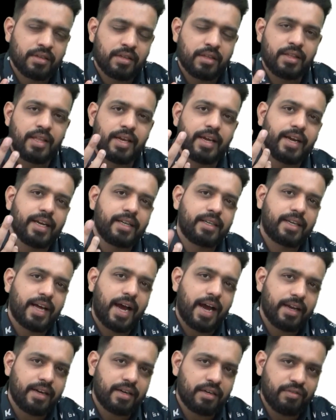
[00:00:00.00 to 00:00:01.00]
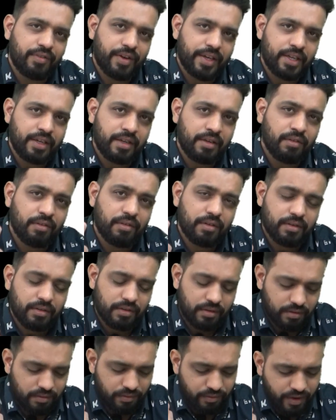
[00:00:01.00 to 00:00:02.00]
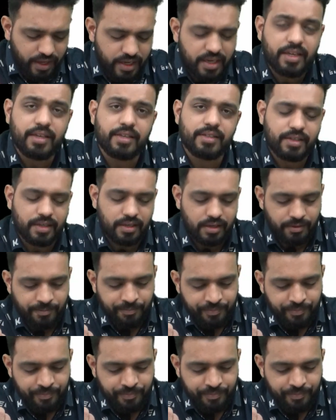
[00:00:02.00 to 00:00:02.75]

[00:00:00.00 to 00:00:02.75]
They get tired very easily.